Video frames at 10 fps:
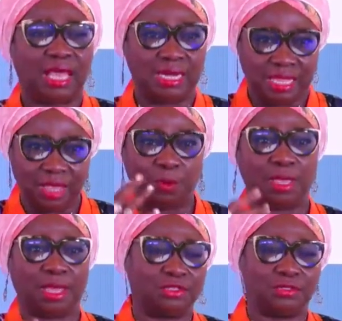And here we
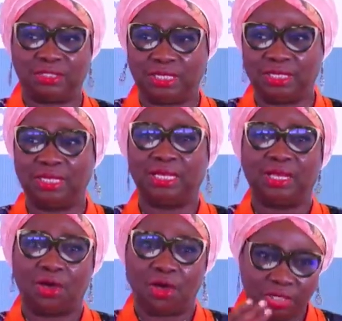are today,
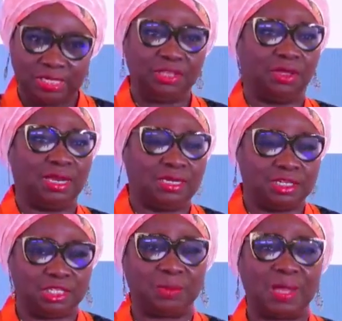under your leadership.